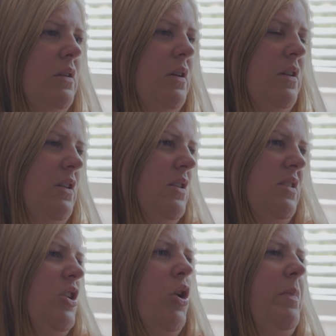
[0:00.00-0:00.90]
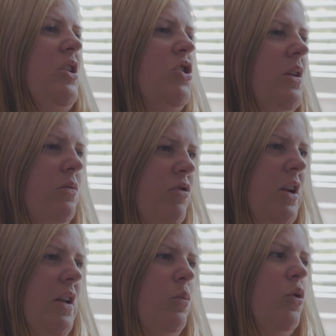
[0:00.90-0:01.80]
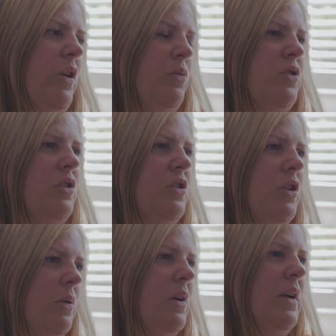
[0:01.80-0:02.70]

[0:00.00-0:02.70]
DIPG, really what it was going to do.